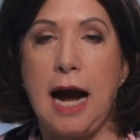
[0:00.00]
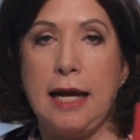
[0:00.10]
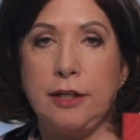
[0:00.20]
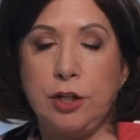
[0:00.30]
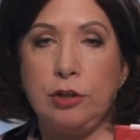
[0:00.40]

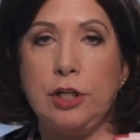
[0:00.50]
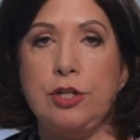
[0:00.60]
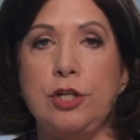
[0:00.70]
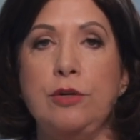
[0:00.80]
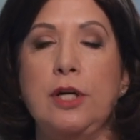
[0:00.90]
I
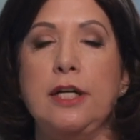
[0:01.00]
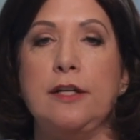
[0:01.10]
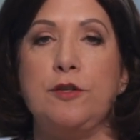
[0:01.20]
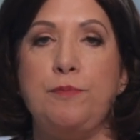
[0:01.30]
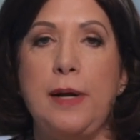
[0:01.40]
encourage you
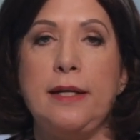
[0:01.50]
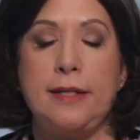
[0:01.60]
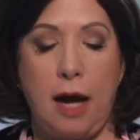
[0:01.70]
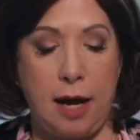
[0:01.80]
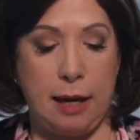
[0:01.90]
to spend
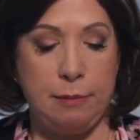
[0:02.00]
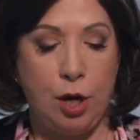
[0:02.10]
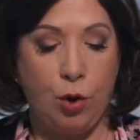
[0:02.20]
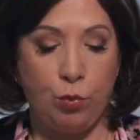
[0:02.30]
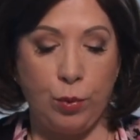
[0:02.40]
time
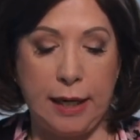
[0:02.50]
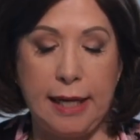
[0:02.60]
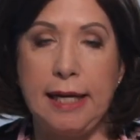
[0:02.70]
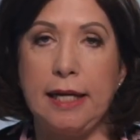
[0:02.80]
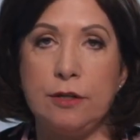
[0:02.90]

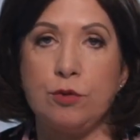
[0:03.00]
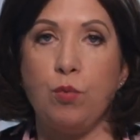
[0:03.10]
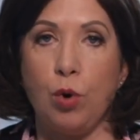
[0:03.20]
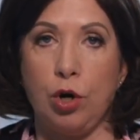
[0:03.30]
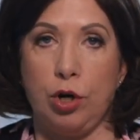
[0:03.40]
reading His
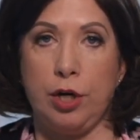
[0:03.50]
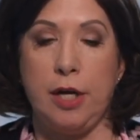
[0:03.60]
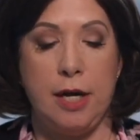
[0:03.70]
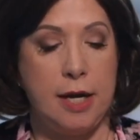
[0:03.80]
Word,